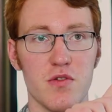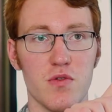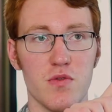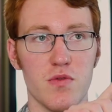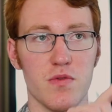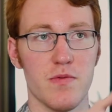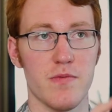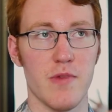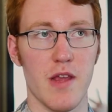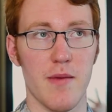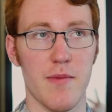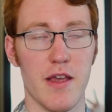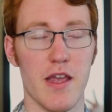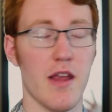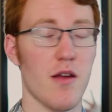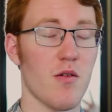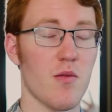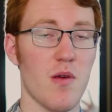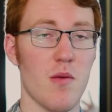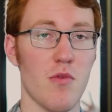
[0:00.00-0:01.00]
whose name I
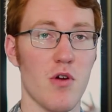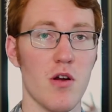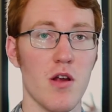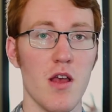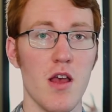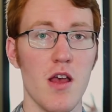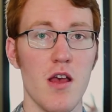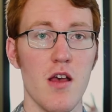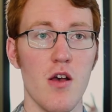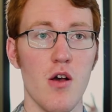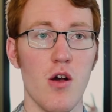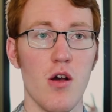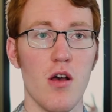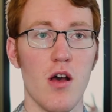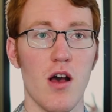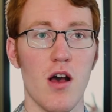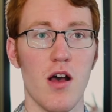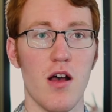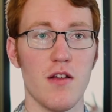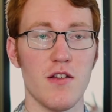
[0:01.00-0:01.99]
can't remember,
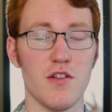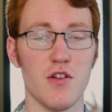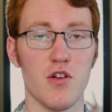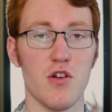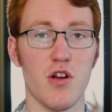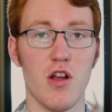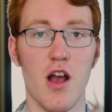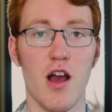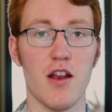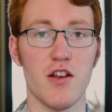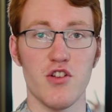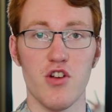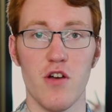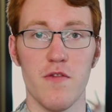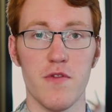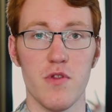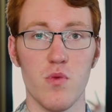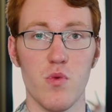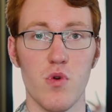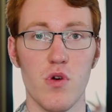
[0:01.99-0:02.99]
to her cottage
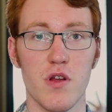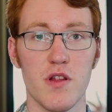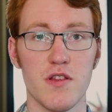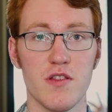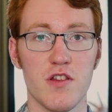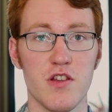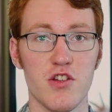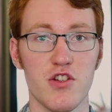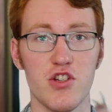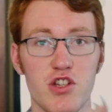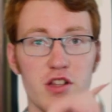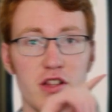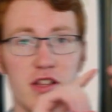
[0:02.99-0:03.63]
off in the woods. She